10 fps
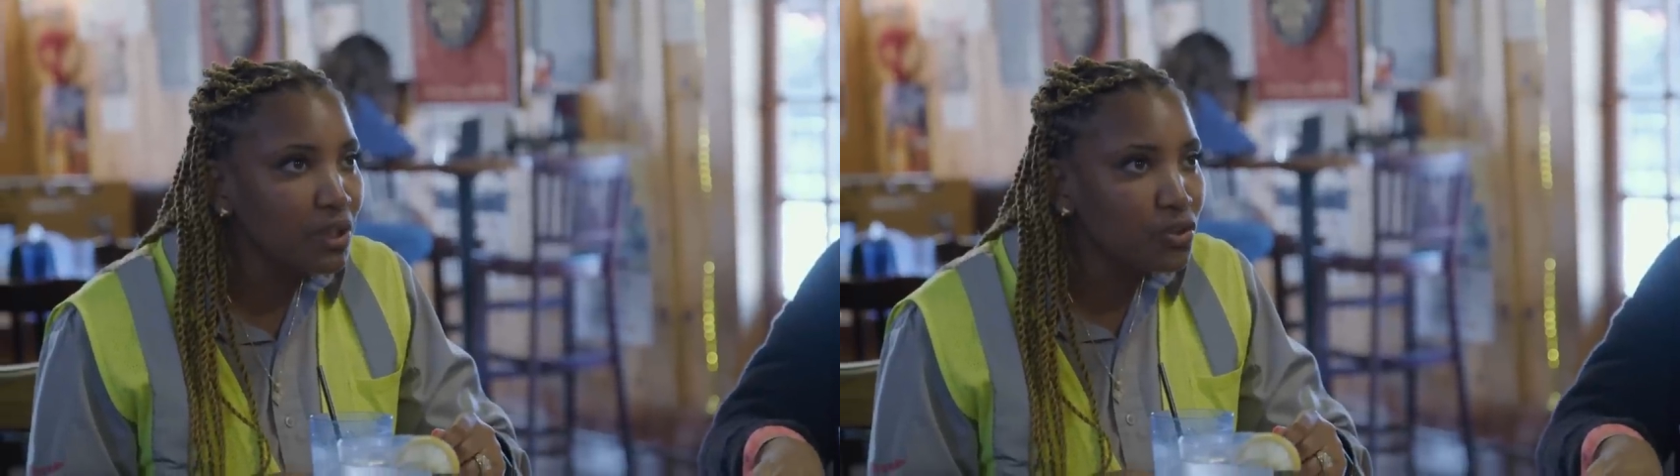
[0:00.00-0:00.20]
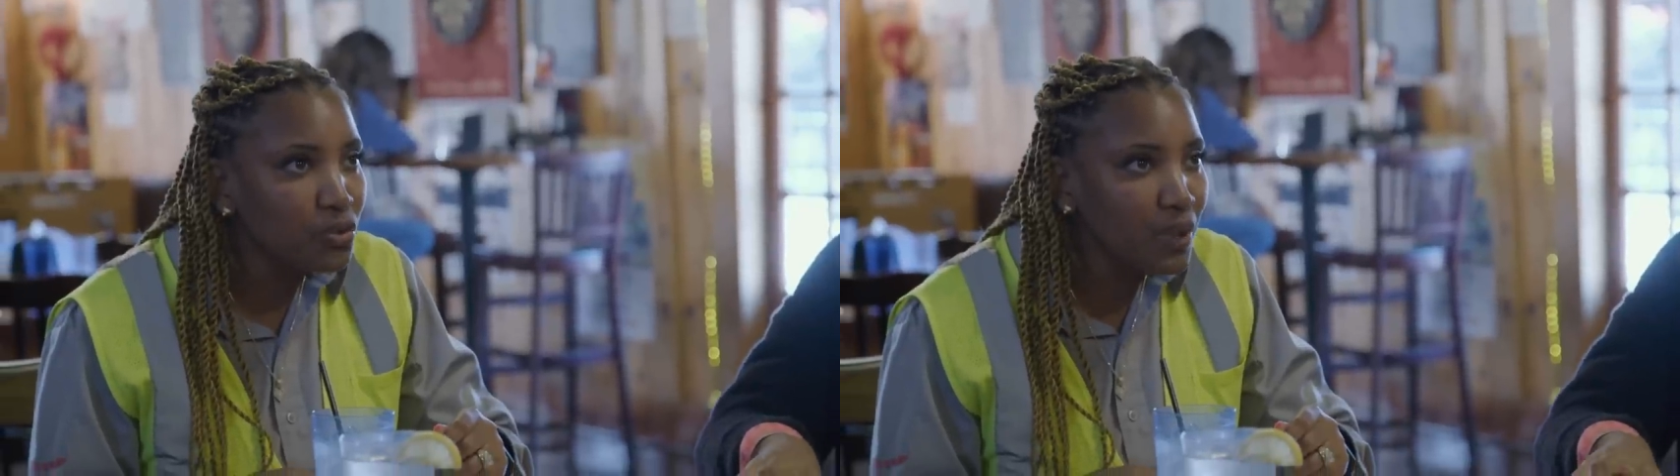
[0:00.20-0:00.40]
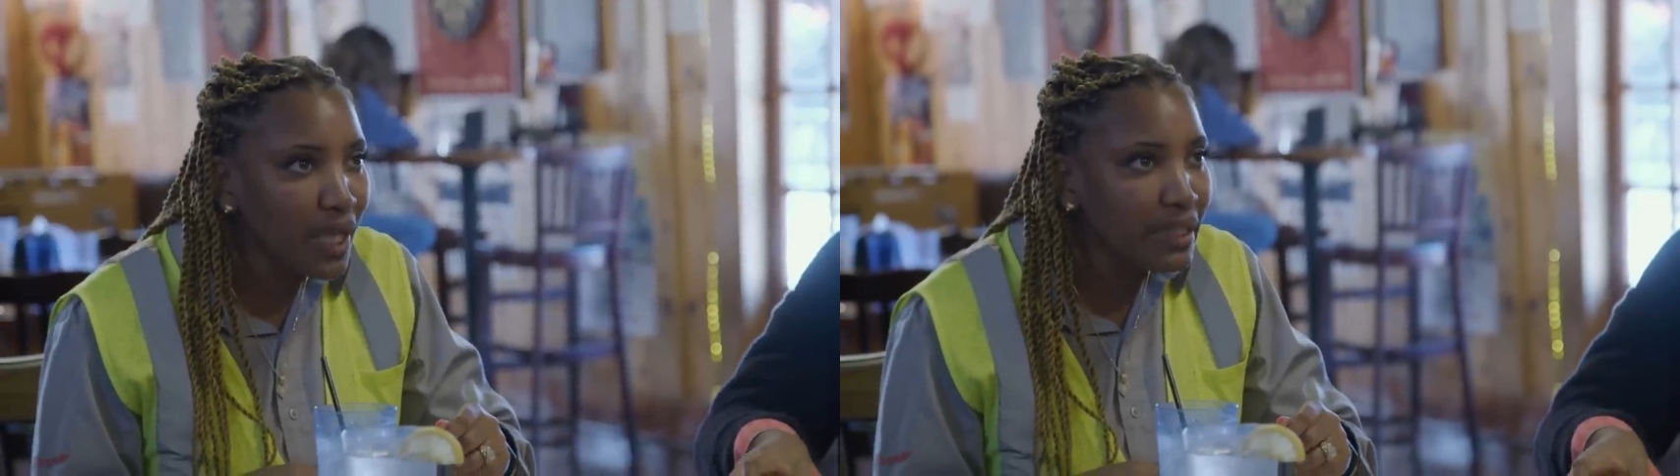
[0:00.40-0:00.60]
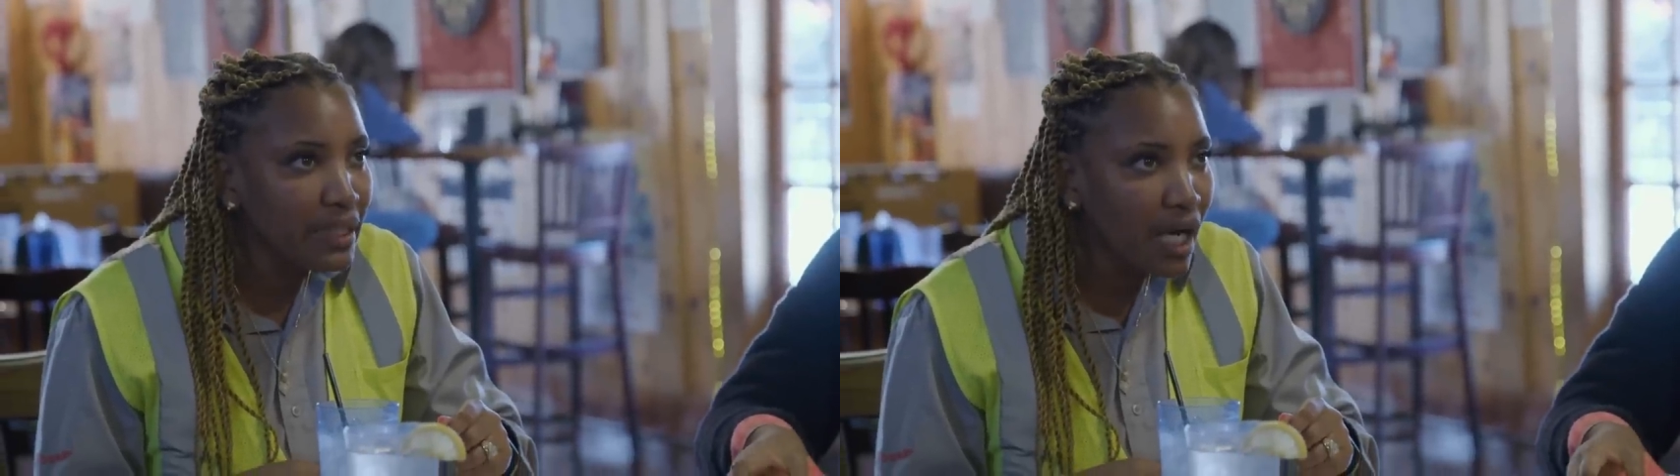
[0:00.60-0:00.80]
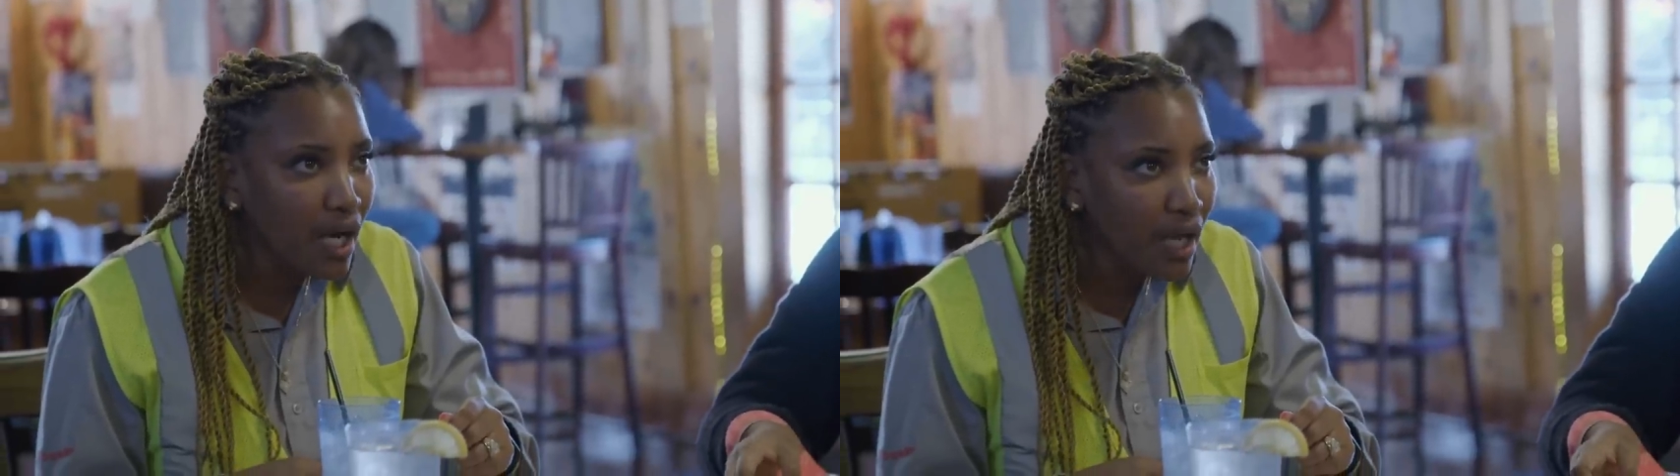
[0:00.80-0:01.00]
but two
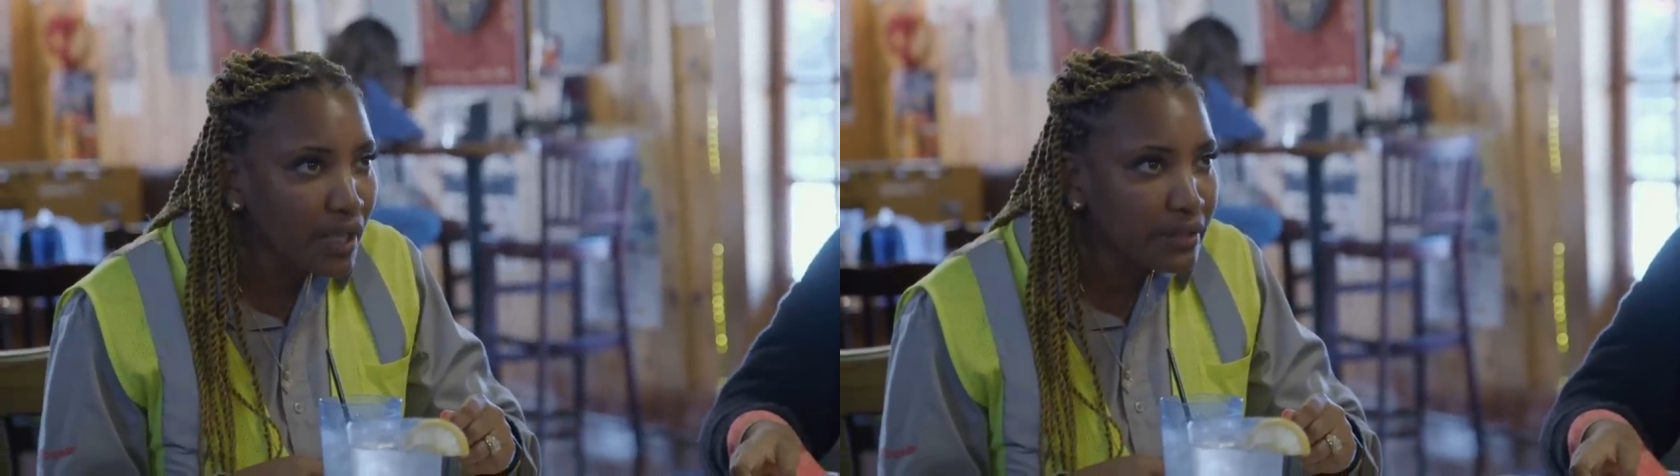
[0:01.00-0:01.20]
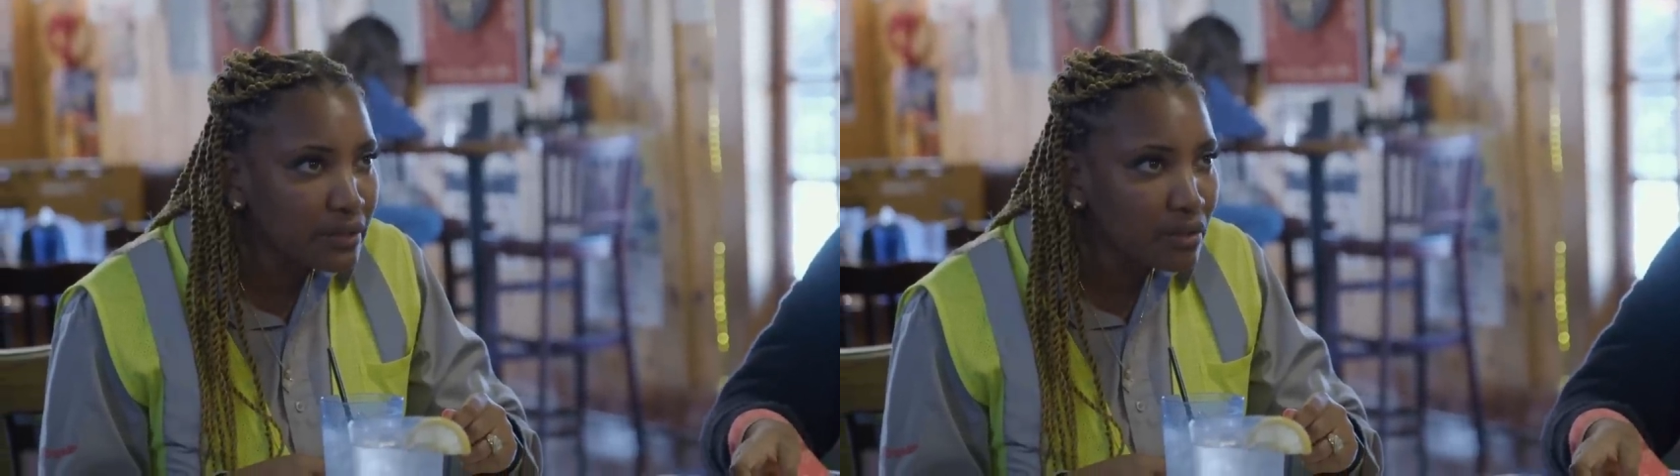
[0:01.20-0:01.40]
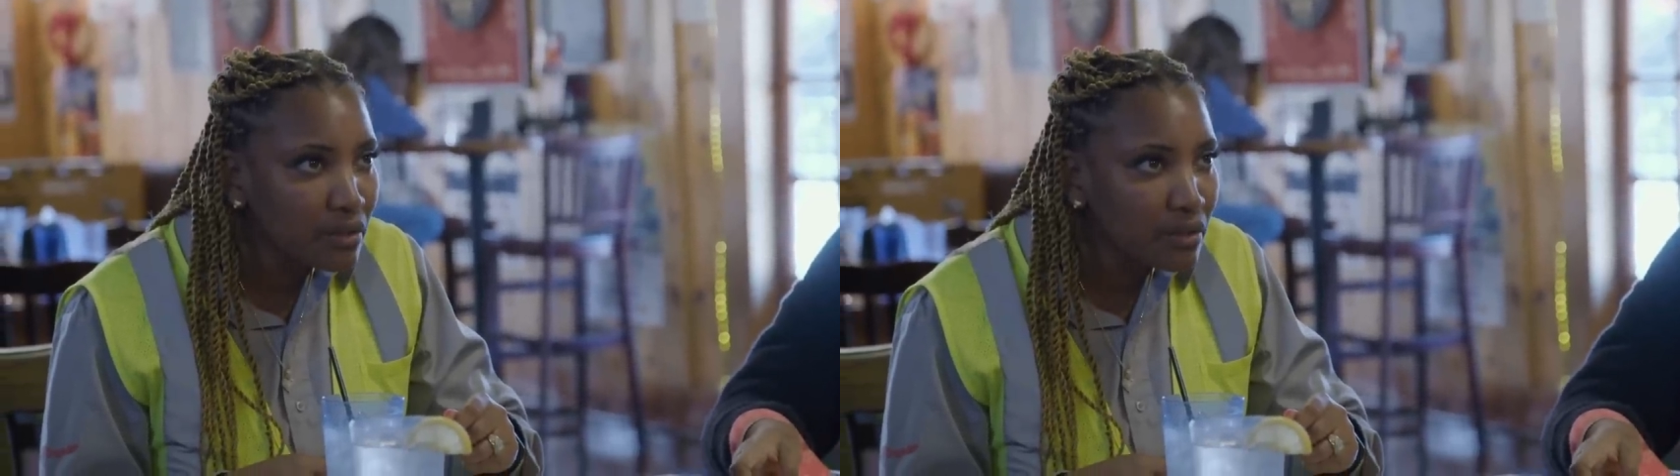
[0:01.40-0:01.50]
ninety nine.